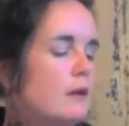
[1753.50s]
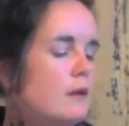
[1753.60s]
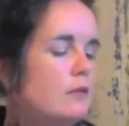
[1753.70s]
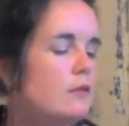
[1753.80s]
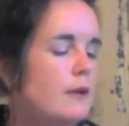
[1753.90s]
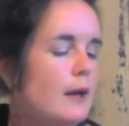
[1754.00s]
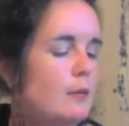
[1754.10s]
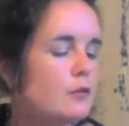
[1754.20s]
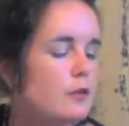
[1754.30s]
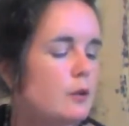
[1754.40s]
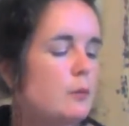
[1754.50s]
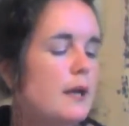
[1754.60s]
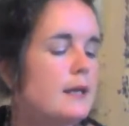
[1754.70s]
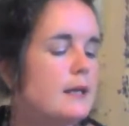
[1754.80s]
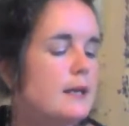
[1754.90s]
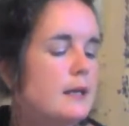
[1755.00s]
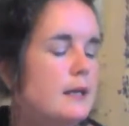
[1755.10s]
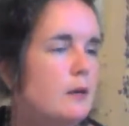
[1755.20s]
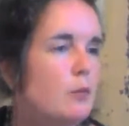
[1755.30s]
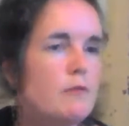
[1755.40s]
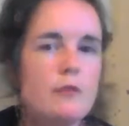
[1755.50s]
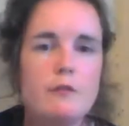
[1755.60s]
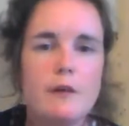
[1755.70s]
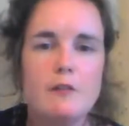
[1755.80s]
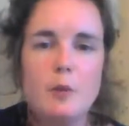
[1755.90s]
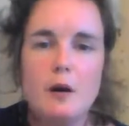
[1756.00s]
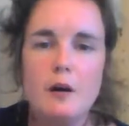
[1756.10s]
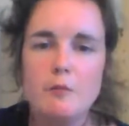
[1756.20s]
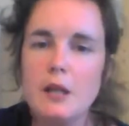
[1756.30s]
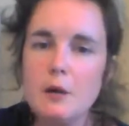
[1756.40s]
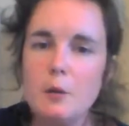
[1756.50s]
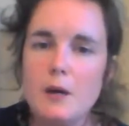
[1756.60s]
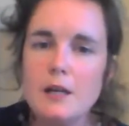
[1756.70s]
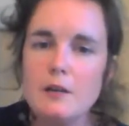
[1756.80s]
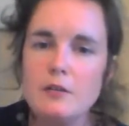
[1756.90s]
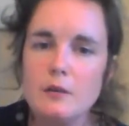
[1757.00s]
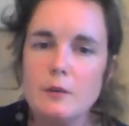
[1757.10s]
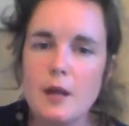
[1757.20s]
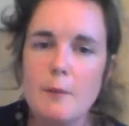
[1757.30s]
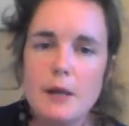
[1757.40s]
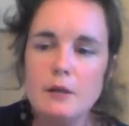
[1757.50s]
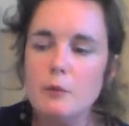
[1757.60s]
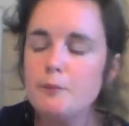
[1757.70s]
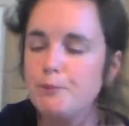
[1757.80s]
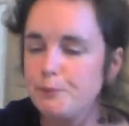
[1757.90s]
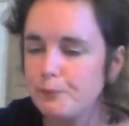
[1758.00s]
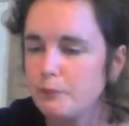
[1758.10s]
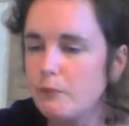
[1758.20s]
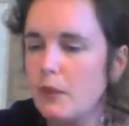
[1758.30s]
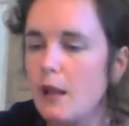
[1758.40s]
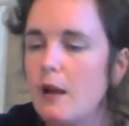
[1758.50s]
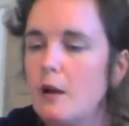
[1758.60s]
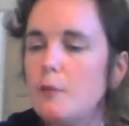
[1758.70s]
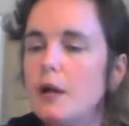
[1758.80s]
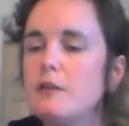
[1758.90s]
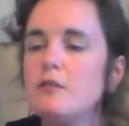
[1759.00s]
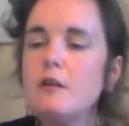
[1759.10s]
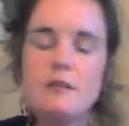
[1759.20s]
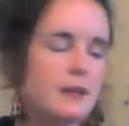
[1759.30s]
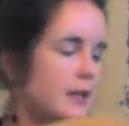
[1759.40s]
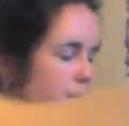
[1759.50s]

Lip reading: So for now, I'm just going to play the 1-4-5 part of my little minor tune that I made up. And I started to think